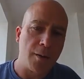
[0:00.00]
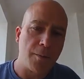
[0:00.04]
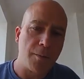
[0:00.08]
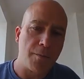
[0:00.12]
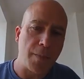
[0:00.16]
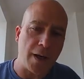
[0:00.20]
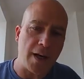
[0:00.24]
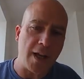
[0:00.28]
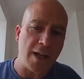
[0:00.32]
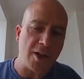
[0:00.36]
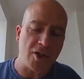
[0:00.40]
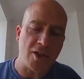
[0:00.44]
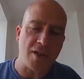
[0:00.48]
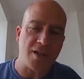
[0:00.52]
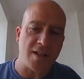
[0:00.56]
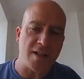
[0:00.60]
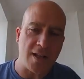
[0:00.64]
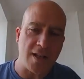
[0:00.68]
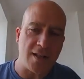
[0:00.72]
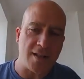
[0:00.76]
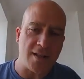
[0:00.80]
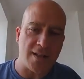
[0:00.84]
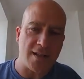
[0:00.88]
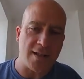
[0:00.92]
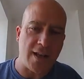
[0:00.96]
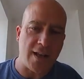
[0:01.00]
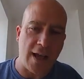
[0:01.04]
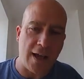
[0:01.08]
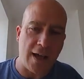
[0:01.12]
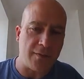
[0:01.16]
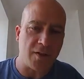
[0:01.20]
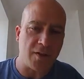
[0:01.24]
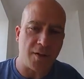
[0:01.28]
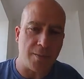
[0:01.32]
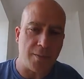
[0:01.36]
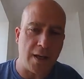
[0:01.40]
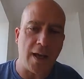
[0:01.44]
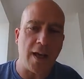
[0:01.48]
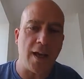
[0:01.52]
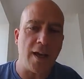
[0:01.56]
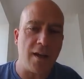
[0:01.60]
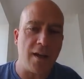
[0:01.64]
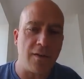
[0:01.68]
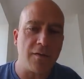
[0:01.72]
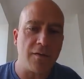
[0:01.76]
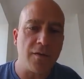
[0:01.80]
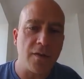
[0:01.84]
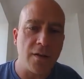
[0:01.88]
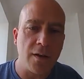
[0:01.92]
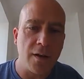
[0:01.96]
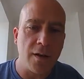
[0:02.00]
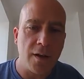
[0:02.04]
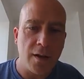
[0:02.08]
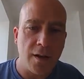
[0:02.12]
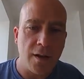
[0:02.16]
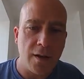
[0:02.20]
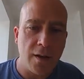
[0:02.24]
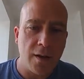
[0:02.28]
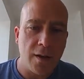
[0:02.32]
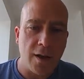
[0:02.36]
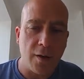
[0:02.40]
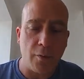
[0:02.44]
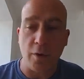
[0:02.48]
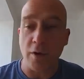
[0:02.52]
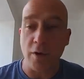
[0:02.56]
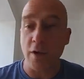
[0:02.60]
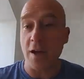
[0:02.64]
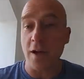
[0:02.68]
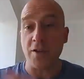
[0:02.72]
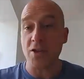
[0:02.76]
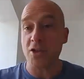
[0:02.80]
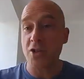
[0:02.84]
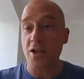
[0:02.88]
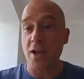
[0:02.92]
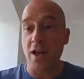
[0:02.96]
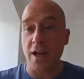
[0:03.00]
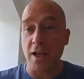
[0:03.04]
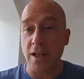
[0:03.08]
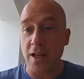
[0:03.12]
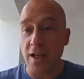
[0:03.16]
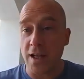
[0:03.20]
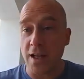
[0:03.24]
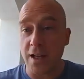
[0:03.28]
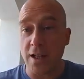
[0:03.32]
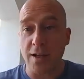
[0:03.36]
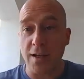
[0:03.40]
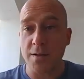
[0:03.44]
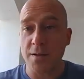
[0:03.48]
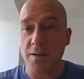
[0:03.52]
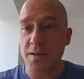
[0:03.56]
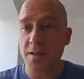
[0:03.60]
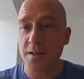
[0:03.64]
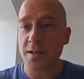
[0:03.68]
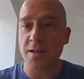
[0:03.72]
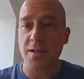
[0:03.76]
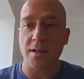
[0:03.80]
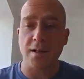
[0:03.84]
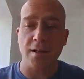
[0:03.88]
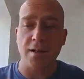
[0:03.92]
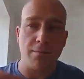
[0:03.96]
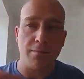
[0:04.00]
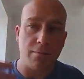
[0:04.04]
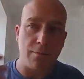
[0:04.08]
but nation states have to behave. And when you have the Chinese